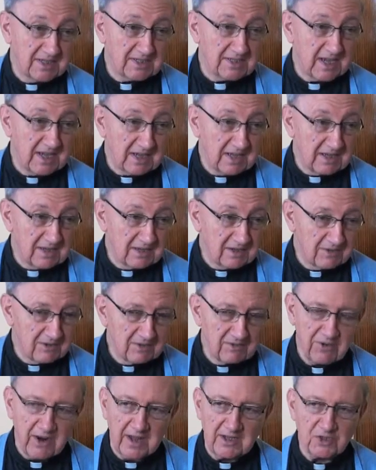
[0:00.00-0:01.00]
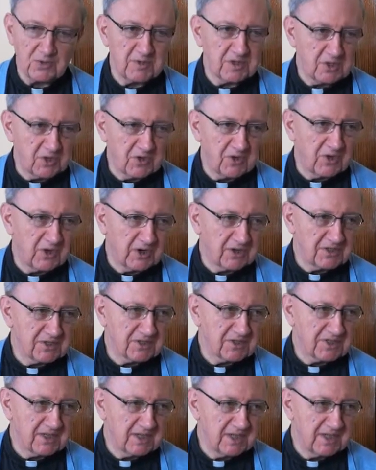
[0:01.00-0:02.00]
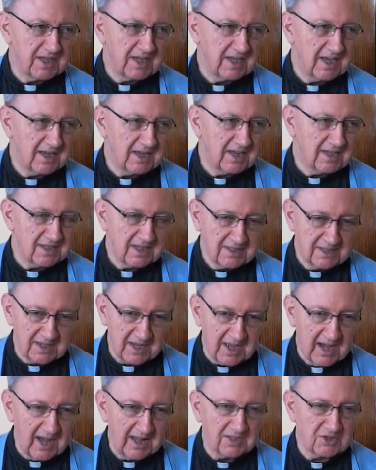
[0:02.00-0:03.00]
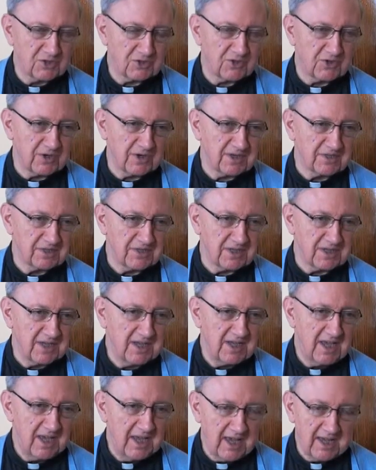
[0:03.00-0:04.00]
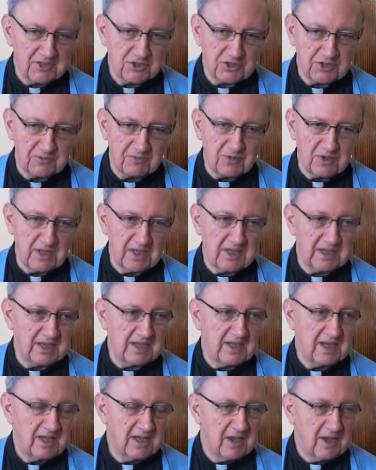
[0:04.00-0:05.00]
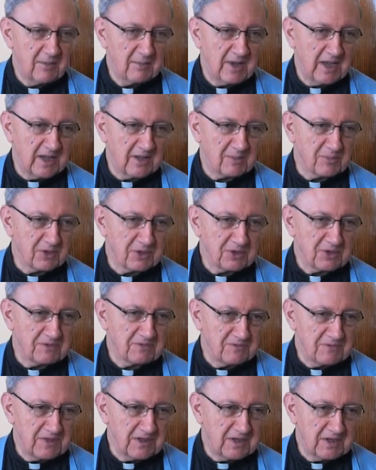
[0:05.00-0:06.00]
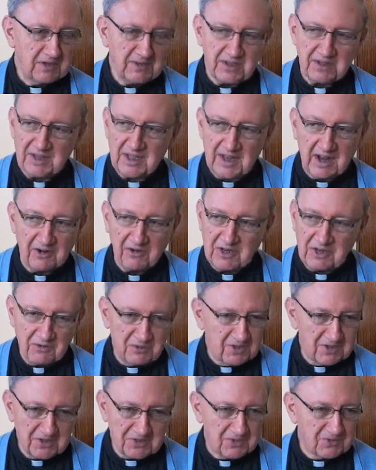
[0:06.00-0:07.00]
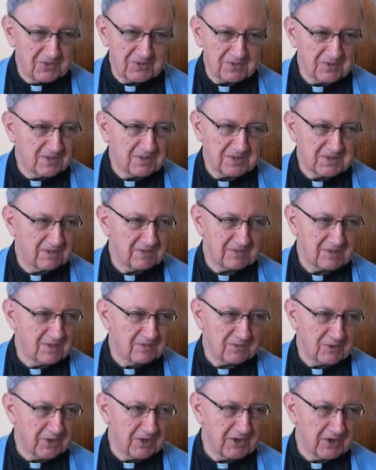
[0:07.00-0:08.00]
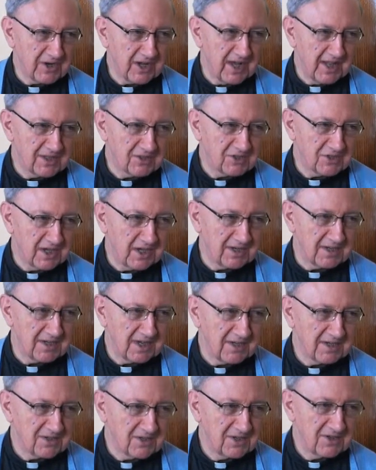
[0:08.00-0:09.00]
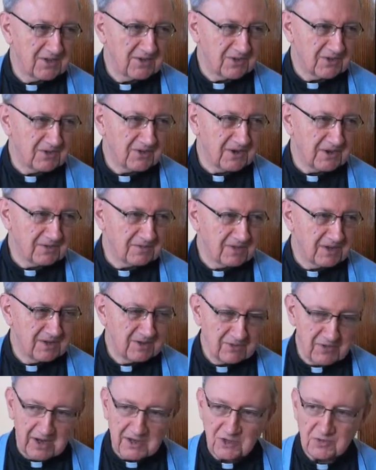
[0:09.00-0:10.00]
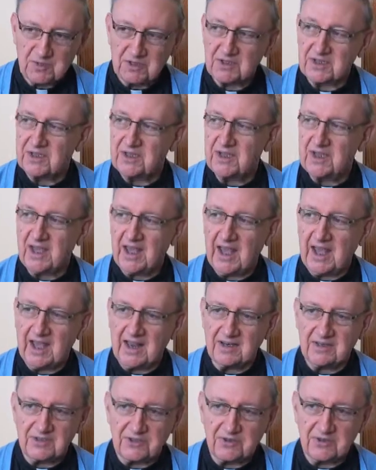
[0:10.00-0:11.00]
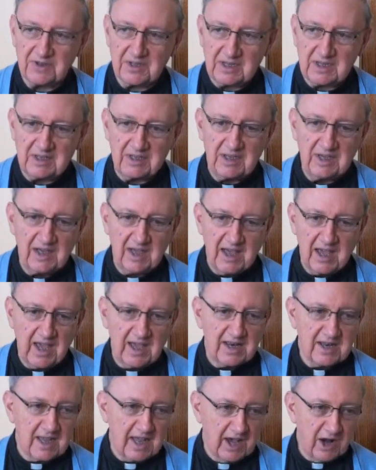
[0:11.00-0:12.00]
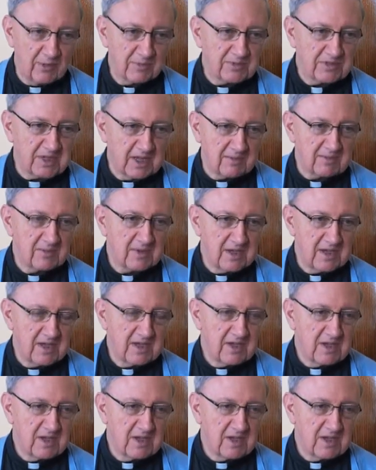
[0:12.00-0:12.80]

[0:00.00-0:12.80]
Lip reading: is a graduate course, and it is a college course, and it should really make the person feel that they are equal to the four-year college candidate or graduate, and certainly it helps them